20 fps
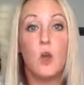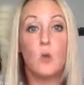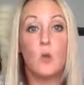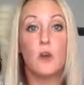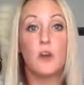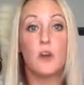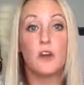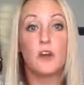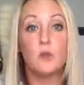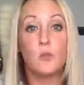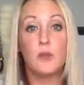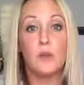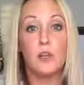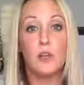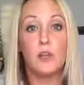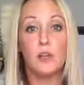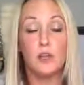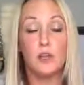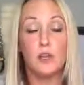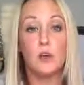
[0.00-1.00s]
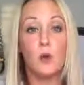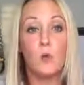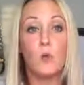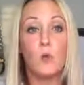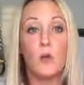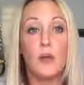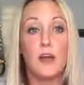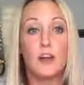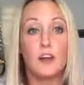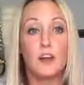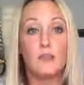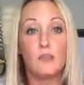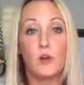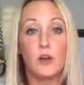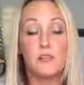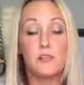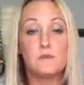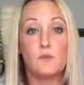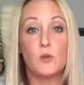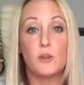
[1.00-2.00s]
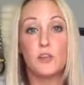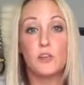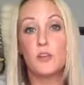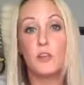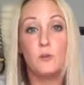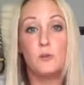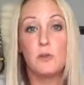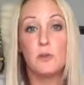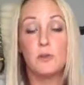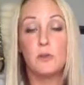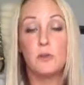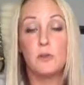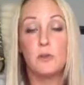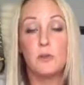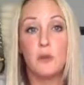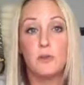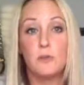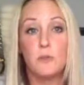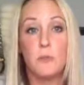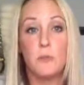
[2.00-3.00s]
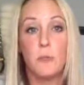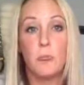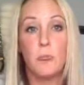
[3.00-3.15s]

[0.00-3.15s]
Where can we, what kind of price point can you meet me at?